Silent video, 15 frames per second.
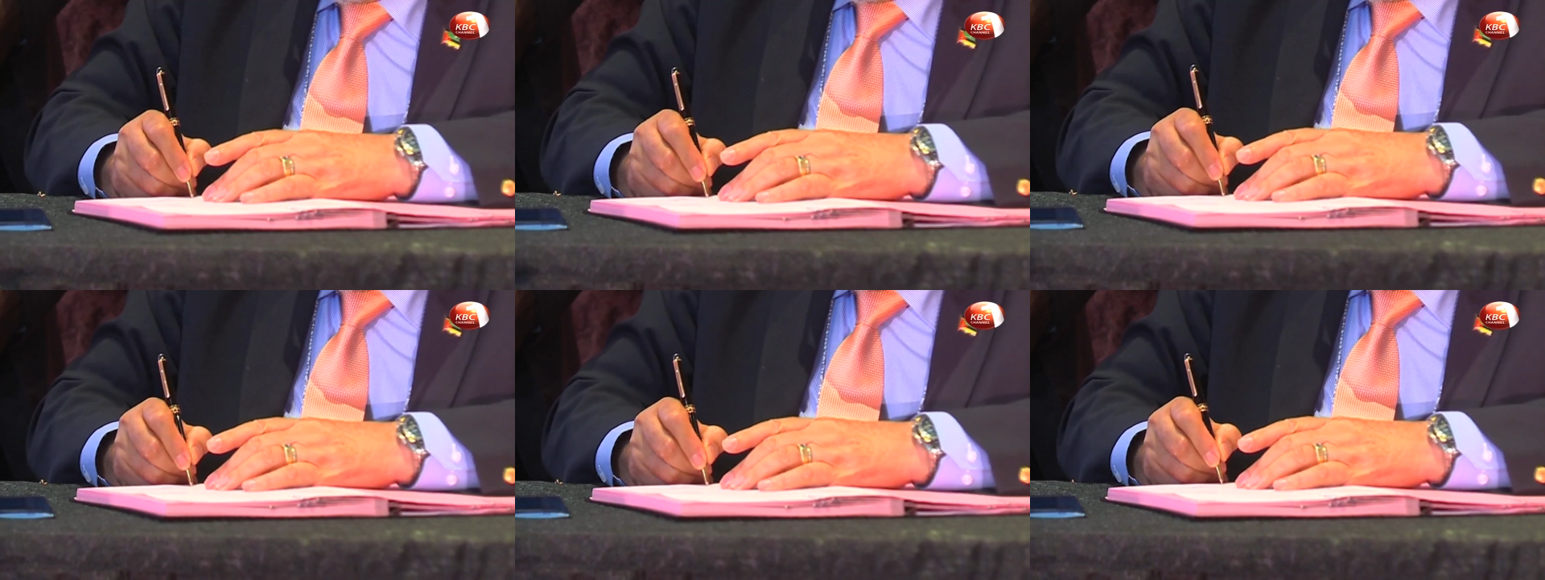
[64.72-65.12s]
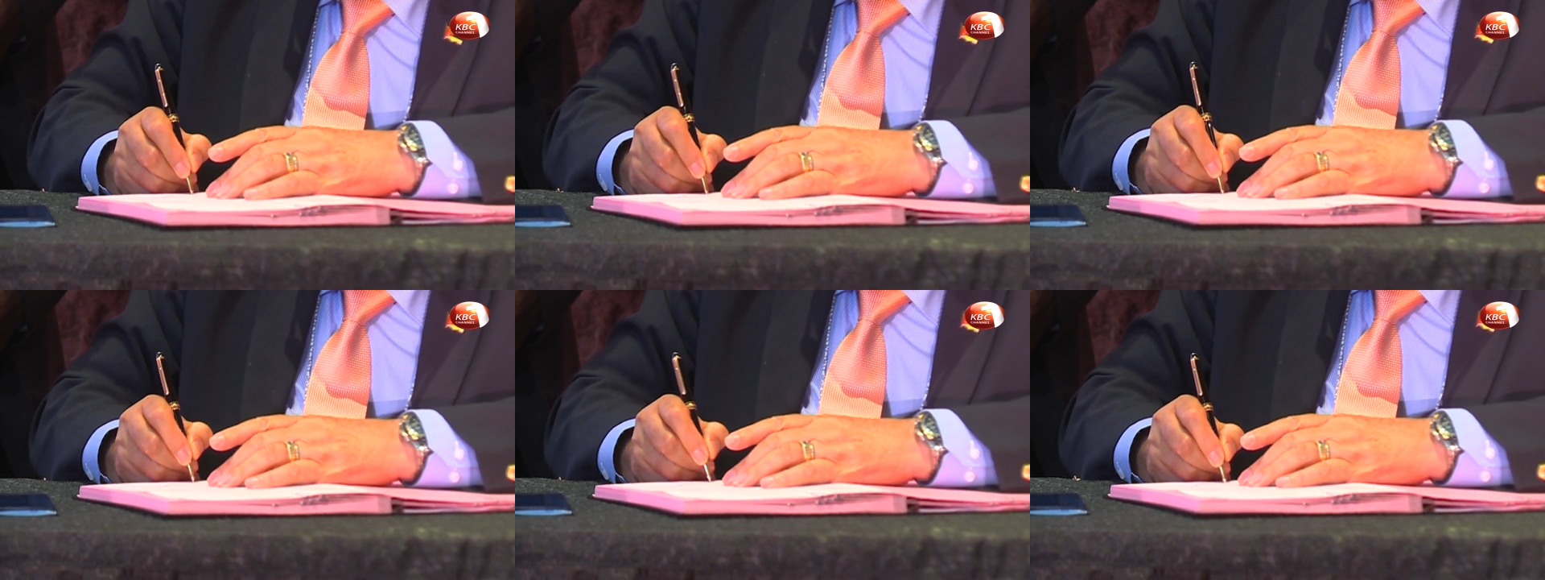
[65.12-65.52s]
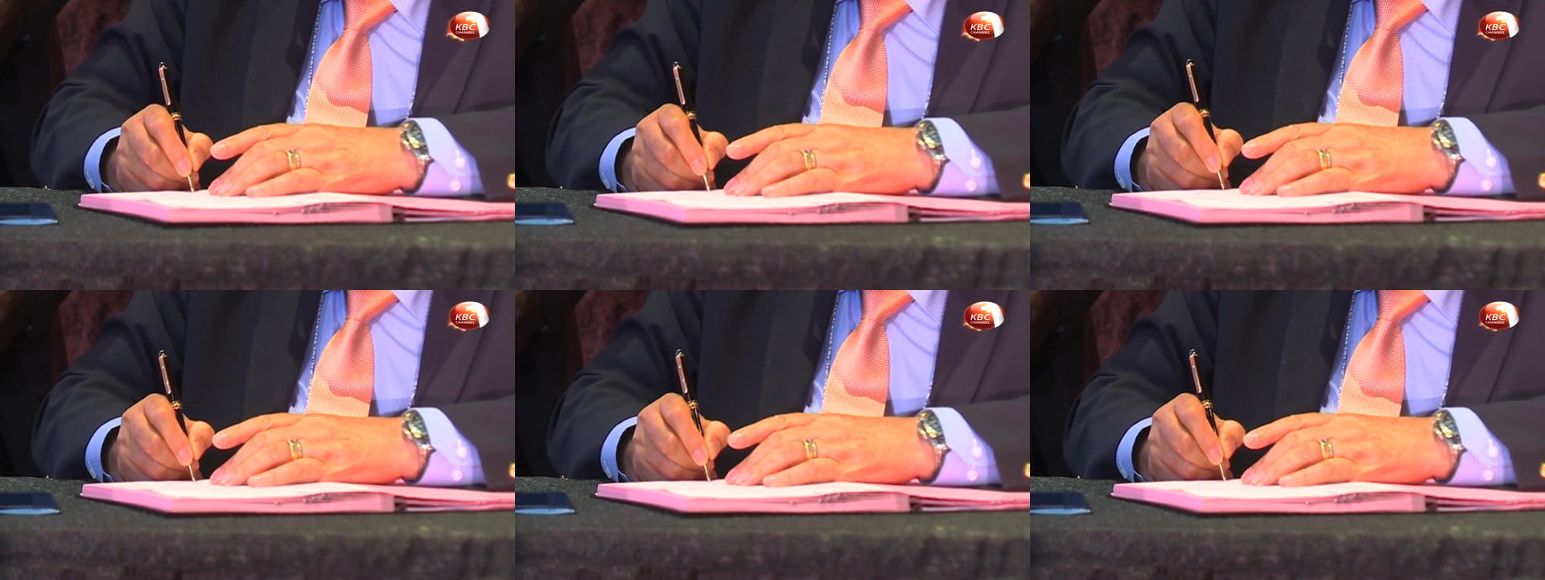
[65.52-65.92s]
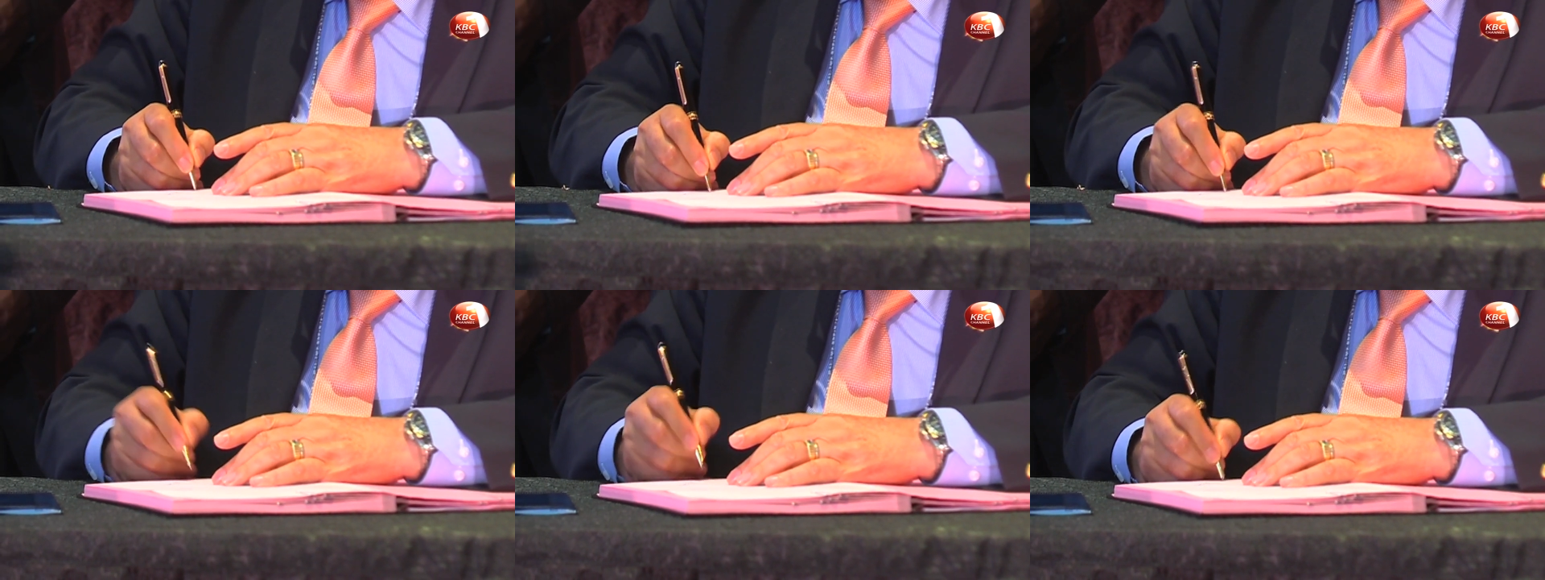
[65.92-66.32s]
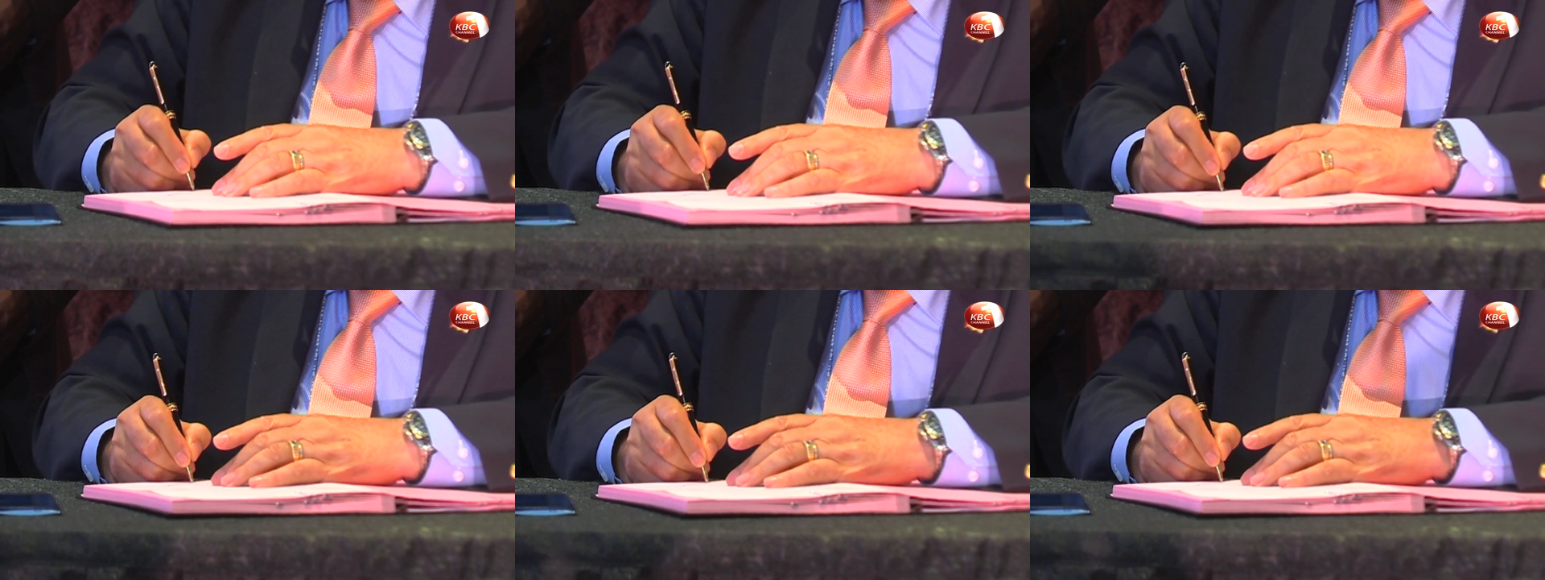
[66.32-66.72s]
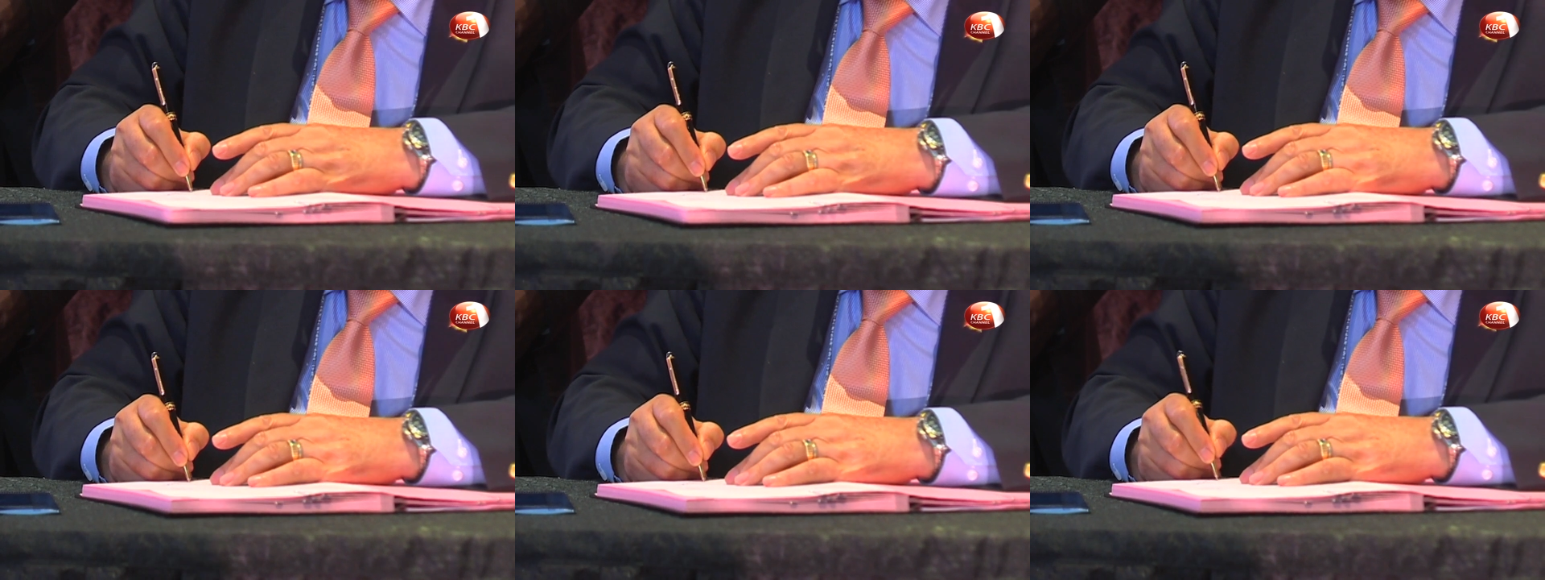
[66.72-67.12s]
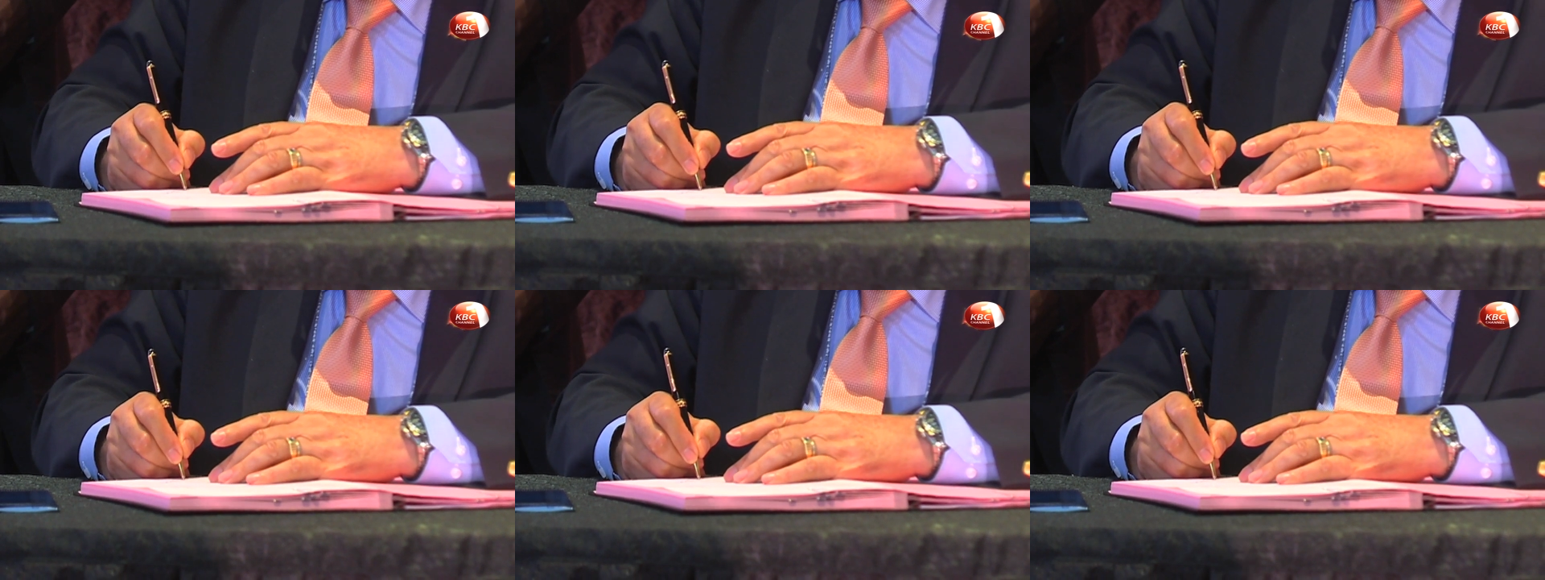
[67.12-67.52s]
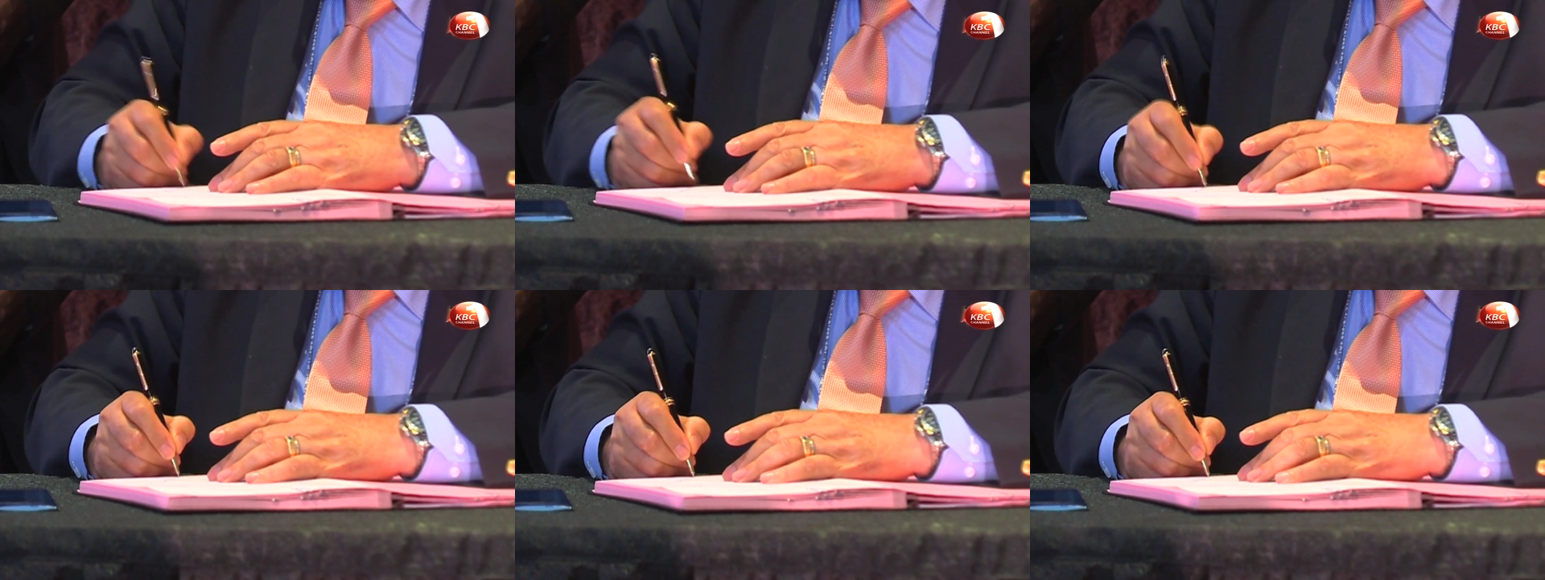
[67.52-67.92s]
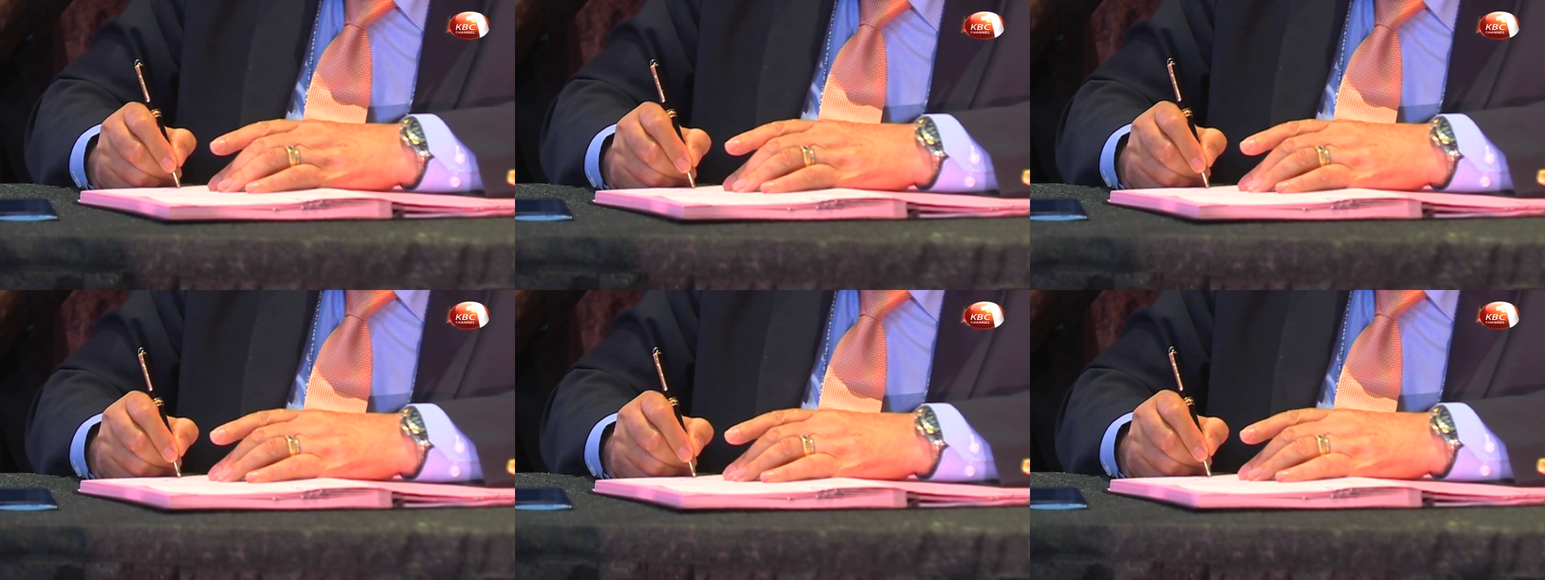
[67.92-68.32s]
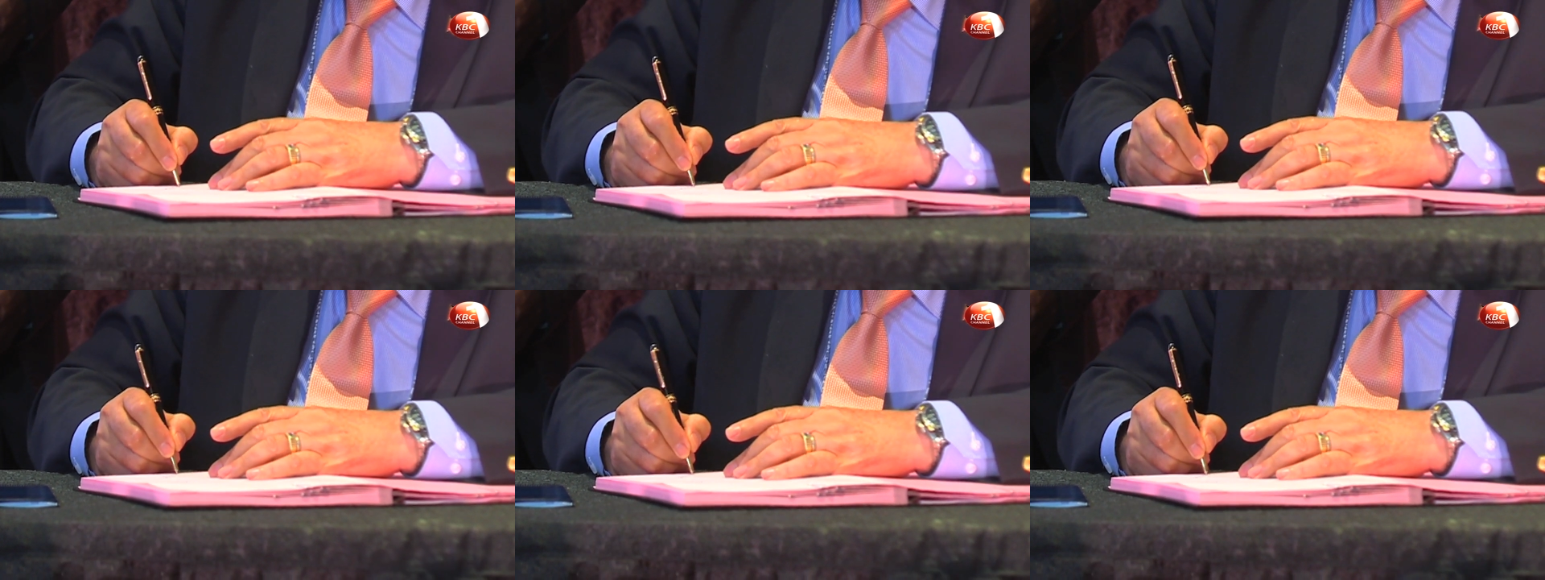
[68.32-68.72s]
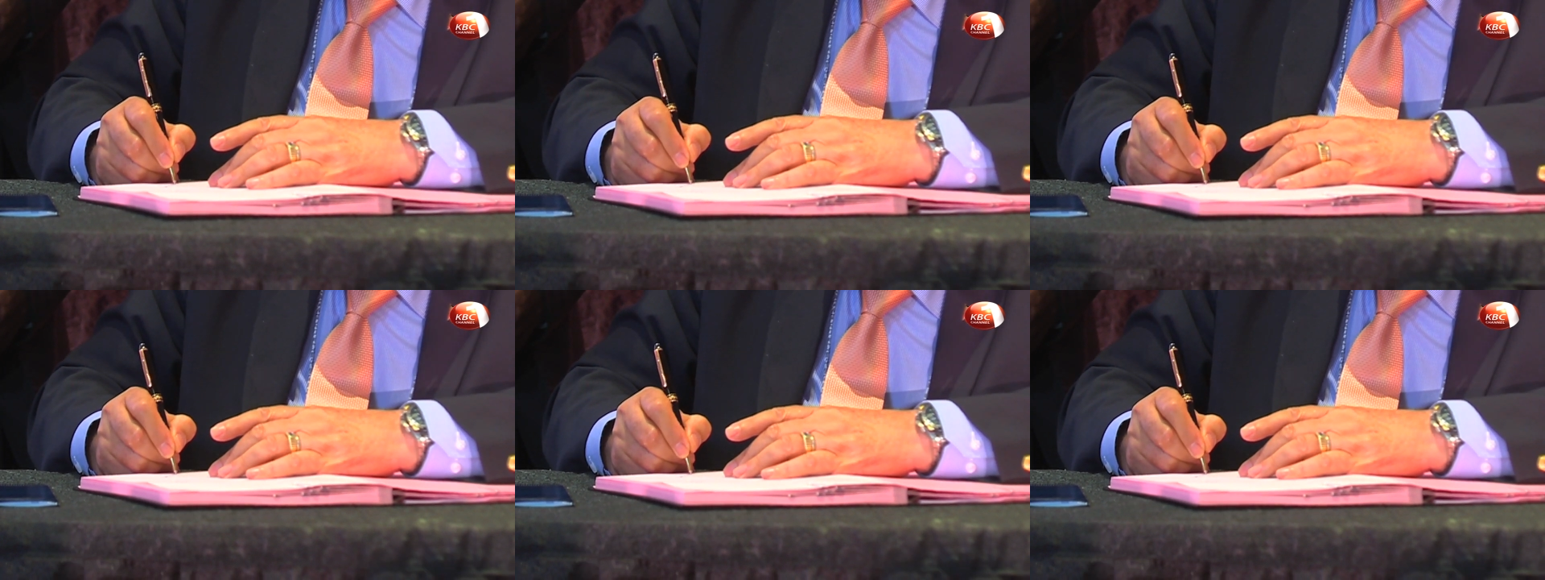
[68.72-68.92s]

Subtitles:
(no speaker visible)